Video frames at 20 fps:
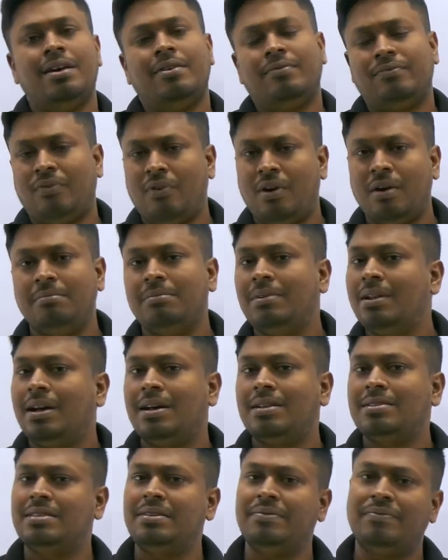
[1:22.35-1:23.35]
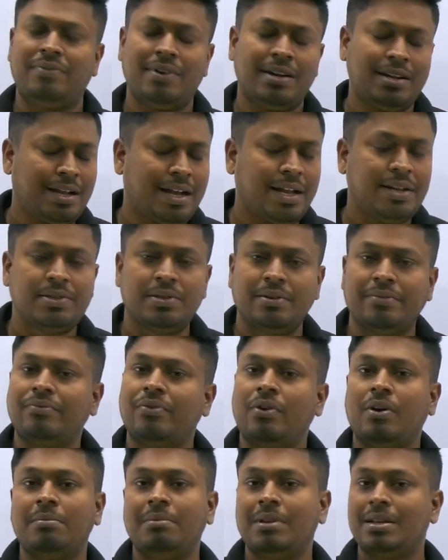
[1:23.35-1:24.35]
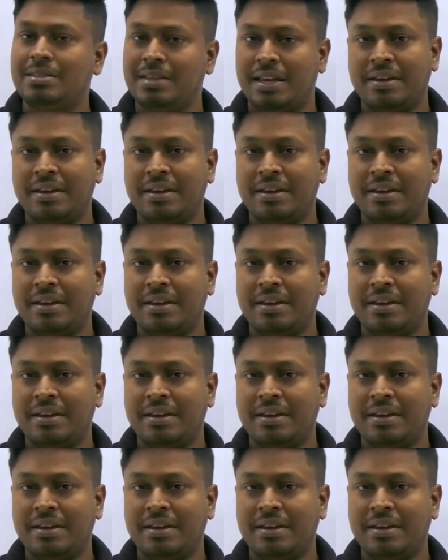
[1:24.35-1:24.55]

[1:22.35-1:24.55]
formulas, different kinds of formulas,